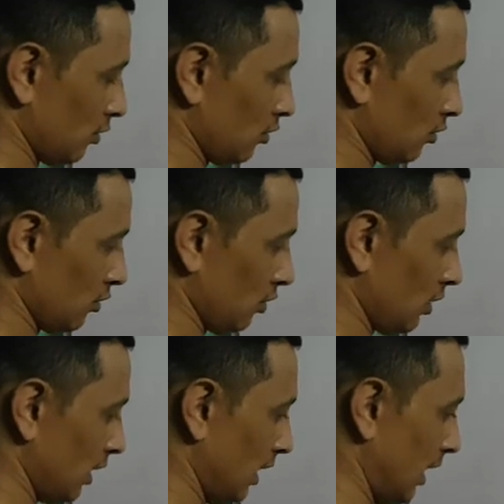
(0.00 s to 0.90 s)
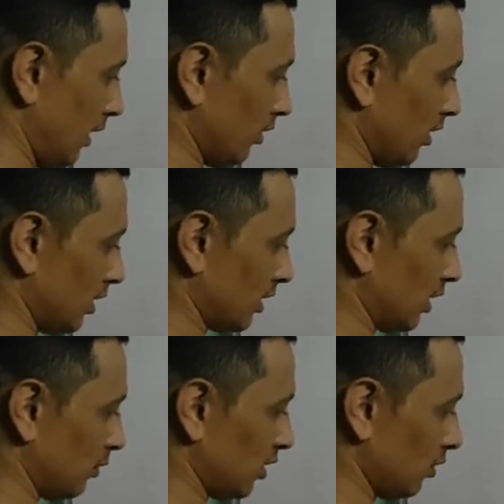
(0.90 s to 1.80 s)
2, and this
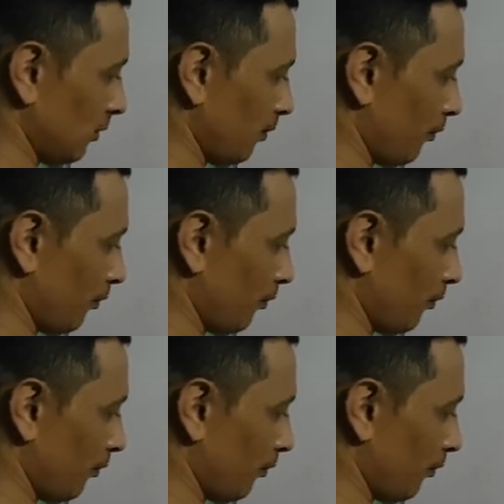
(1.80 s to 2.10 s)
gives you